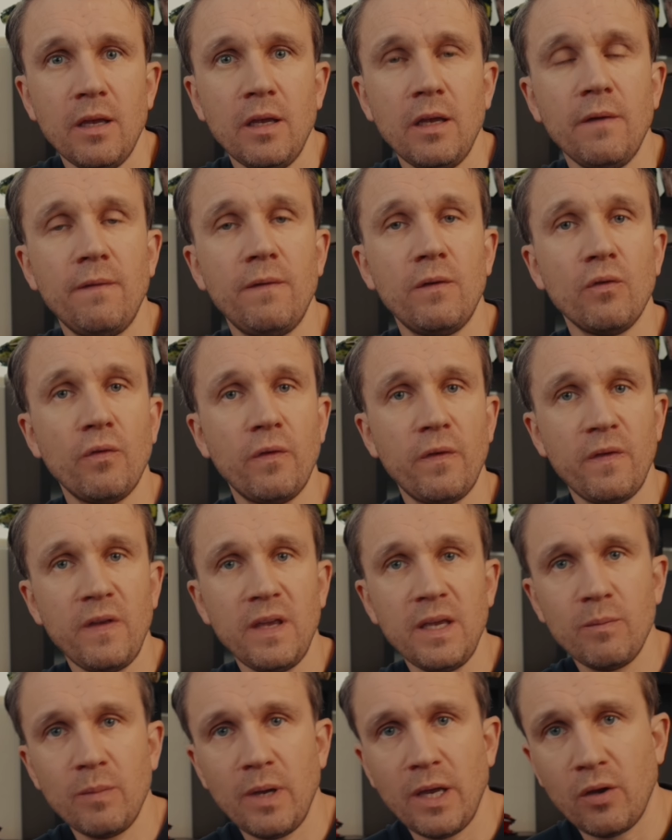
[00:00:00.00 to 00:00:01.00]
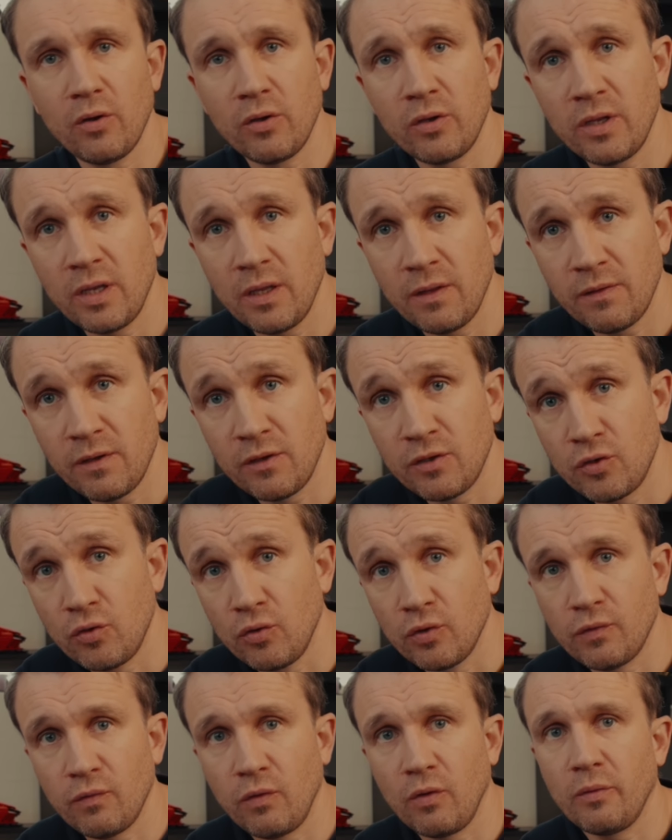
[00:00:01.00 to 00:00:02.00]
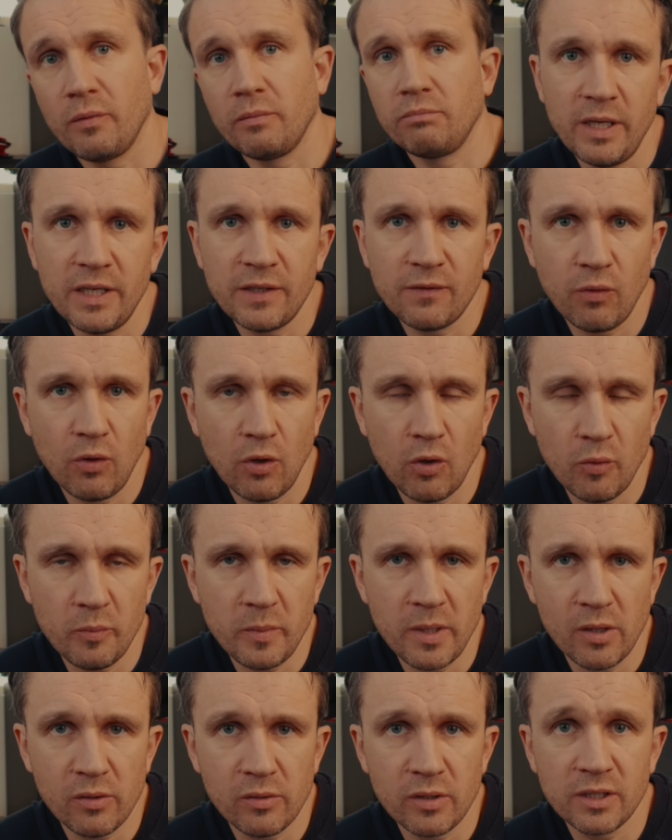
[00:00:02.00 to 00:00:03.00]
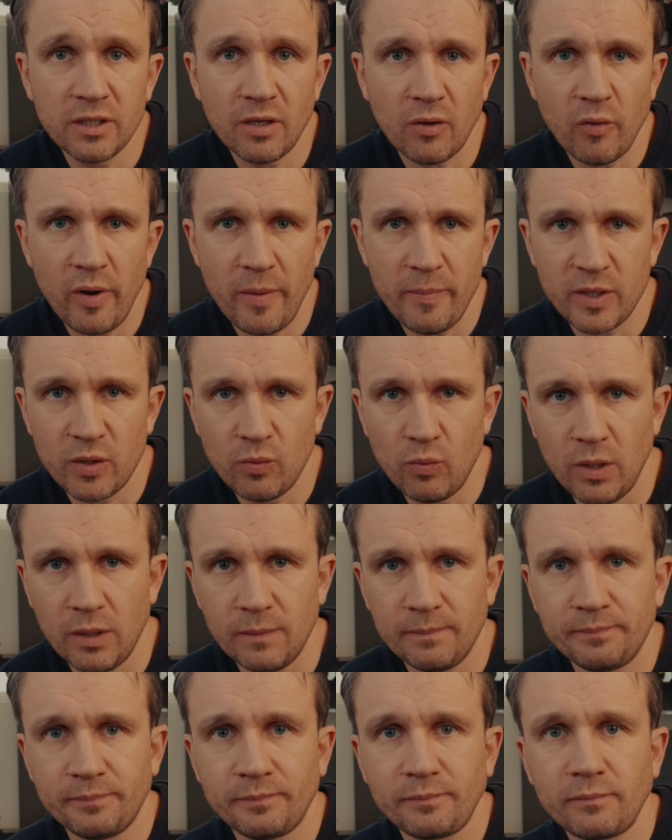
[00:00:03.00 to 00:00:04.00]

If you think my content is useful, please follow me on Instagram as well.